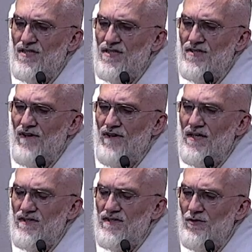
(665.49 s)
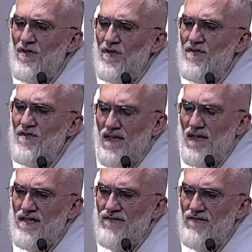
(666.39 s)
They knew once they got the vice
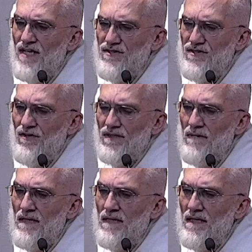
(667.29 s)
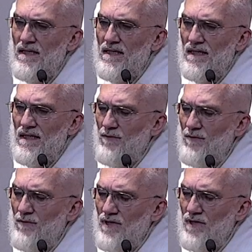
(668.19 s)
started that it would lead,
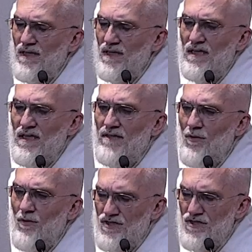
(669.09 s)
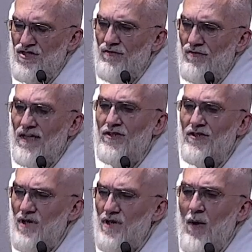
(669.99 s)
of course, to generating to now it's a
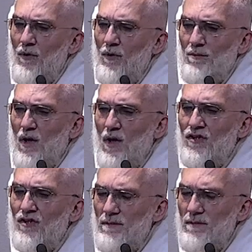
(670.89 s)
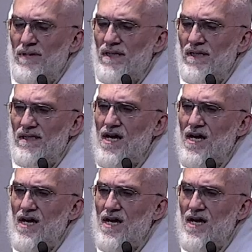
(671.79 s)
multi-billion dollar
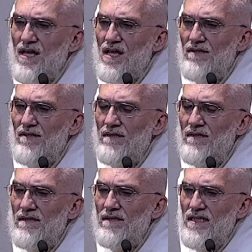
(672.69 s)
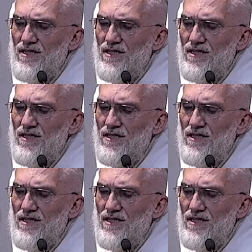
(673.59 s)
industry.